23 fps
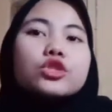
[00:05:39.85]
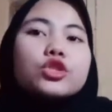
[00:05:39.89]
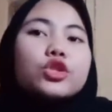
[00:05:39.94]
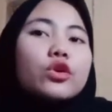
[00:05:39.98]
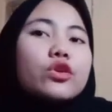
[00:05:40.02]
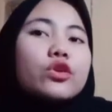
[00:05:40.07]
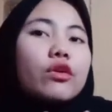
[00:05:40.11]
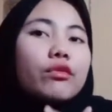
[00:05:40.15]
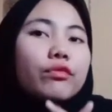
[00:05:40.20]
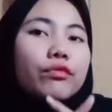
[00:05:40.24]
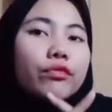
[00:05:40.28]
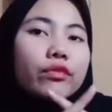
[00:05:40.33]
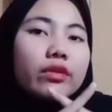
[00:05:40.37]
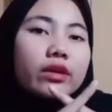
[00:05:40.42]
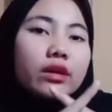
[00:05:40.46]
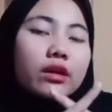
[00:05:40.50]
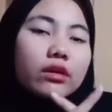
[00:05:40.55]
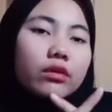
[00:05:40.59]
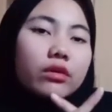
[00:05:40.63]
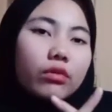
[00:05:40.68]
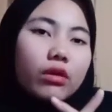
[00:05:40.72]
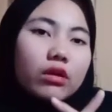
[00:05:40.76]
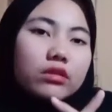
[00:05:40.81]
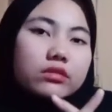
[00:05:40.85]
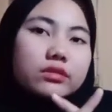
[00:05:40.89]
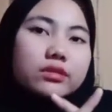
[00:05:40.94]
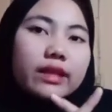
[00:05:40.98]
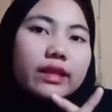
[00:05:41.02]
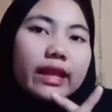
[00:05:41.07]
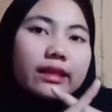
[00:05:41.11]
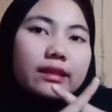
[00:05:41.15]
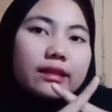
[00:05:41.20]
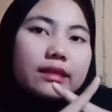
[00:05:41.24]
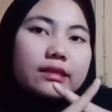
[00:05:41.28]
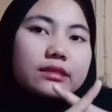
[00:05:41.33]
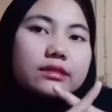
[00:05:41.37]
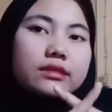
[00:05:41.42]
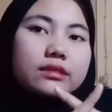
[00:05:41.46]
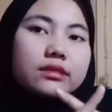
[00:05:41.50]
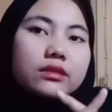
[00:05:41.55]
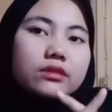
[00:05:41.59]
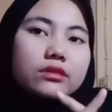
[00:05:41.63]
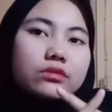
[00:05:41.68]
show your finger cross like this.